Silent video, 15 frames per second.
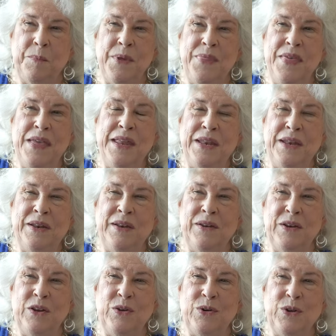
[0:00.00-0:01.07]
but then
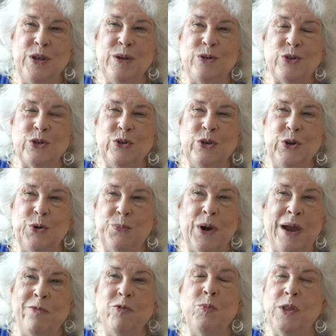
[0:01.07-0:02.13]
you're you're
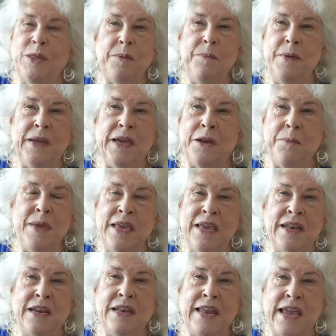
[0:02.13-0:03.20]
probably going to be
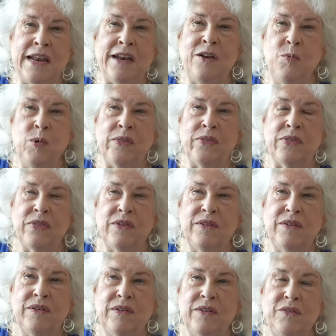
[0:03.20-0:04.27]
inundated with
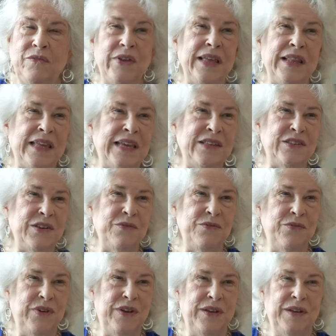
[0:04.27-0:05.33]
feelings of
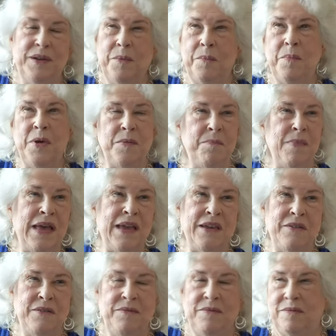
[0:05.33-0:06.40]
Memories. but
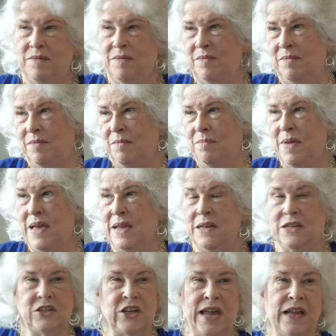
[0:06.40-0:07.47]
my my
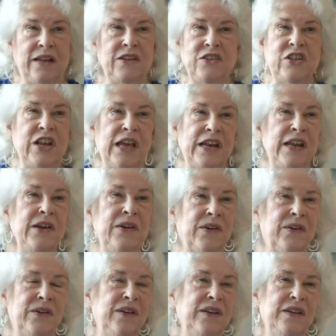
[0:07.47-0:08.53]
child is not
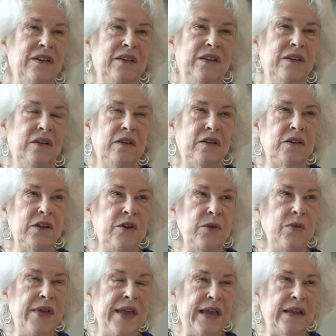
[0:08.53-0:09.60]
here mm-hmm. to
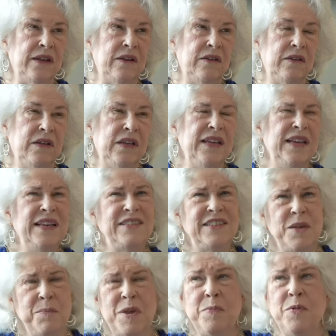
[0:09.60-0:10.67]
do that
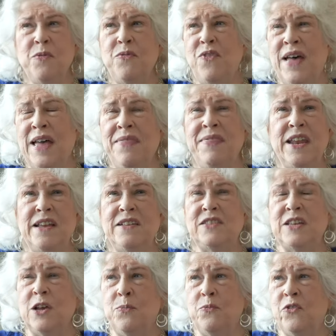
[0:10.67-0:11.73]
some people find that
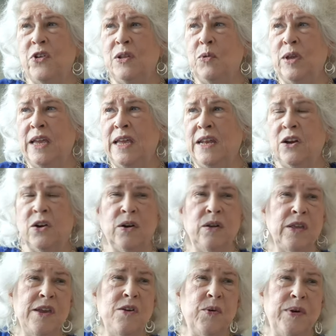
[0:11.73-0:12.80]
it's helpful in
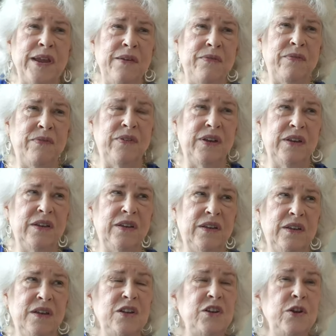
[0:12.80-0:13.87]
early grief
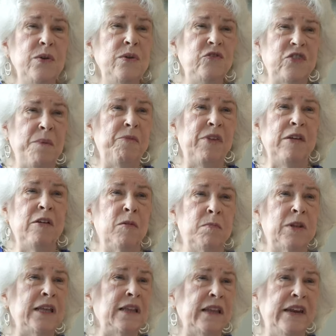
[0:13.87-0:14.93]
to do something
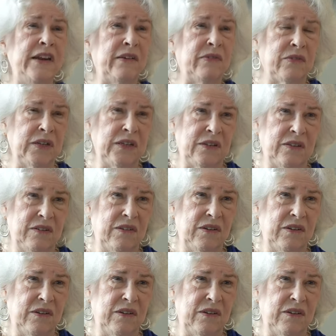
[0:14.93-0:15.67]
completely different.